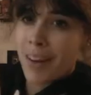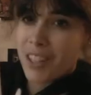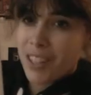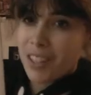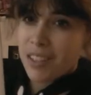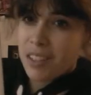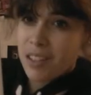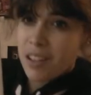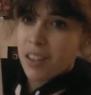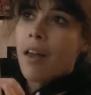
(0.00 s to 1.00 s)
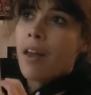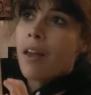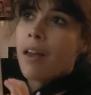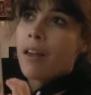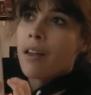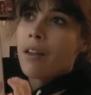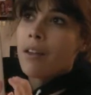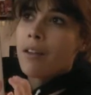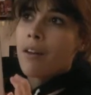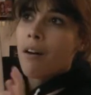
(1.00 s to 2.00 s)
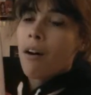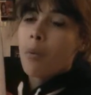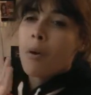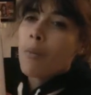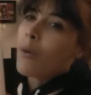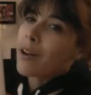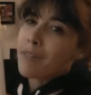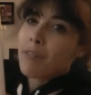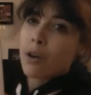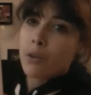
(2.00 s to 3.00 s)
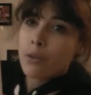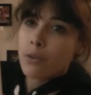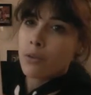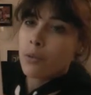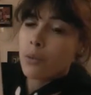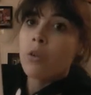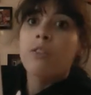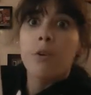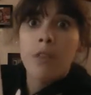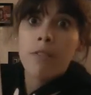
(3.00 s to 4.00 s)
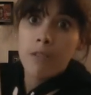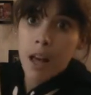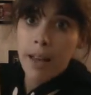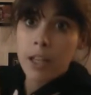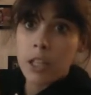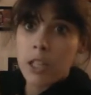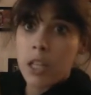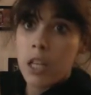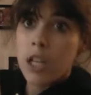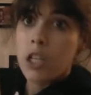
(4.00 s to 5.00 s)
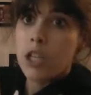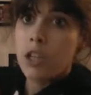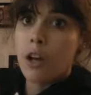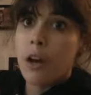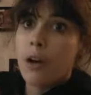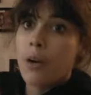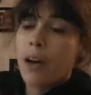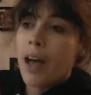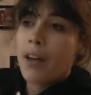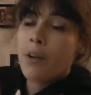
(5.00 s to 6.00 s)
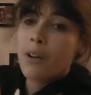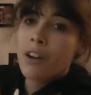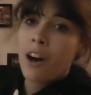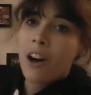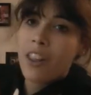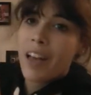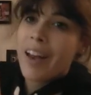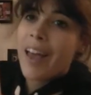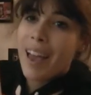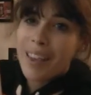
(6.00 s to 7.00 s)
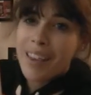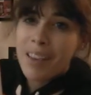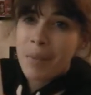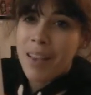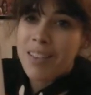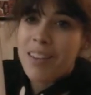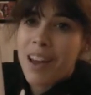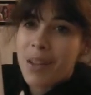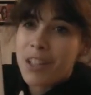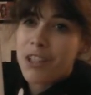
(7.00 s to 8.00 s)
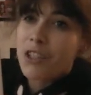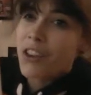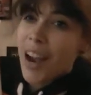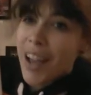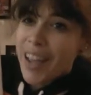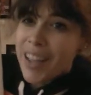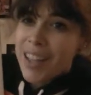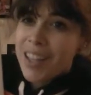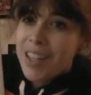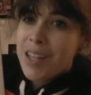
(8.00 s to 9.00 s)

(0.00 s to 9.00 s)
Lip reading: penalties, and all but 1 of those was for the Flyers. So I don't want to call that hanging Mason out to dry